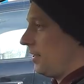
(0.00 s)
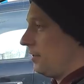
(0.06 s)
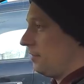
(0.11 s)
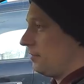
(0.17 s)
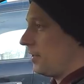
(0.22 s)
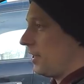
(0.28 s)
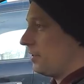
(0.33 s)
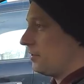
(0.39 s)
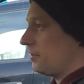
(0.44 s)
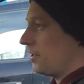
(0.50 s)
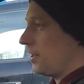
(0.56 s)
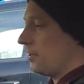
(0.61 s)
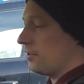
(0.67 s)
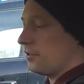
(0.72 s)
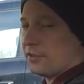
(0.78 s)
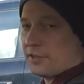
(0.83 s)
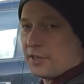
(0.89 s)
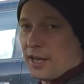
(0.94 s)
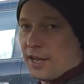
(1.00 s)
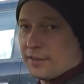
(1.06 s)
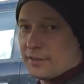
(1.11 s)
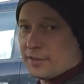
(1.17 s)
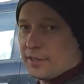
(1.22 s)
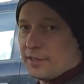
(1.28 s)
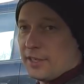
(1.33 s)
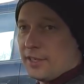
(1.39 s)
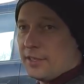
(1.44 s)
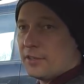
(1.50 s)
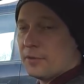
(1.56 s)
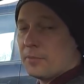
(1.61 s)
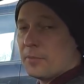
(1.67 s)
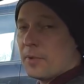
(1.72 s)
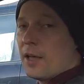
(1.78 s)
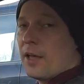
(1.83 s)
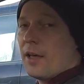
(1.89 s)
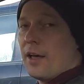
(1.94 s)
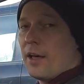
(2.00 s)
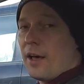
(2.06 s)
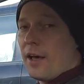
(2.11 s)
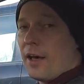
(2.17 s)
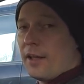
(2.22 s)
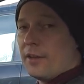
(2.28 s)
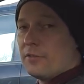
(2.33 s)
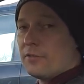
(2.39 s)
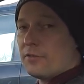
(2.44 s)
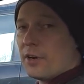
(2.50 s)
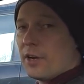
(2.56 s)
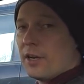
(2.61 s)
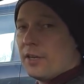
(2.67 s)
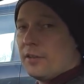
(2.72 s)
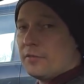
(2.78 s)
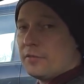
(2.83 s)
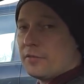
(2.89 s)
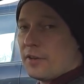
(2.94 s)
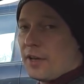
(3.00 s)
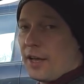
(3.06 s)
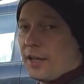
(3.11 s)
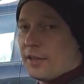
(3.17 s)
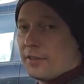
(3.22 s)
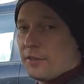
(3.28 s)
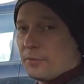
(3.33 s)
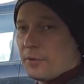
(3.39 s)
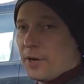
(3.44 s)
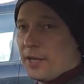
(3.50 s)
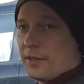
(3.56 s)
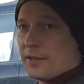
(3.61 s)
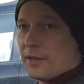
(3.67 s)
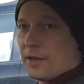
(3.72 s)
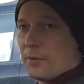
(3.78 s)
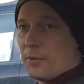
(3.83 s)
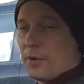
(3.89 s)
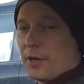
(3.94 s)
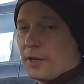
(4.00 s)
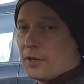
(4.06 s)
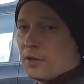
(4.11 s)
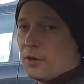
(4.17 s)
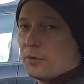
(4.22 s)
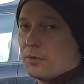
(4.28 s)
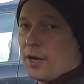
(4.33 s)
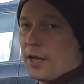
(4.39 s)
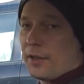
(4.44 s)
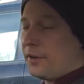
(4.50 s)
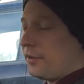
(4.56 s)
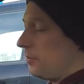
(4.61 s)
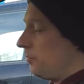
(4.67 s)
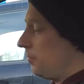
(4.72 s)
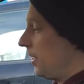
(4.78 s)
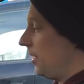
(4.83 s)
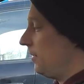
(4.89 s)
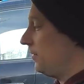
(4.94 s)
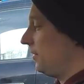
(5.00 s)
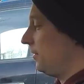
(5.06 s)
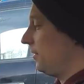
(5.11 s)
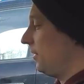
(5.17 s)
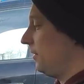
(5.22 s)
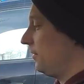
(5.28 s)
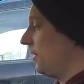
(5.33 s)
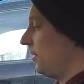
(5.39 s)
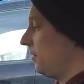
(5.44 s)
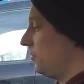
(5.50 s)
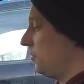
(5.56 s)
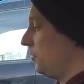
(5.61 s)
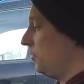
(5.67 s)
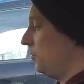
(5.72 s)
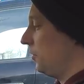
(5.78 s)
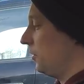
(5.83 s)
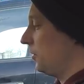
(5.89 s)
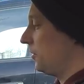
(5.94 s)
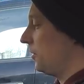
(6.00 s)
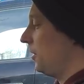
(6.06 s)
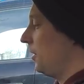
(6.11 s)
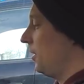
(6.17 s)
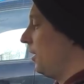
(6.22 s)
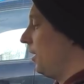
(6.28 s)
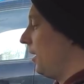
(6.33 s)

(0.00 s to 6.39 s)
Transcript: uh, fast chargers as I need them and drive at the rate that I want to go rather than pacing things out too much.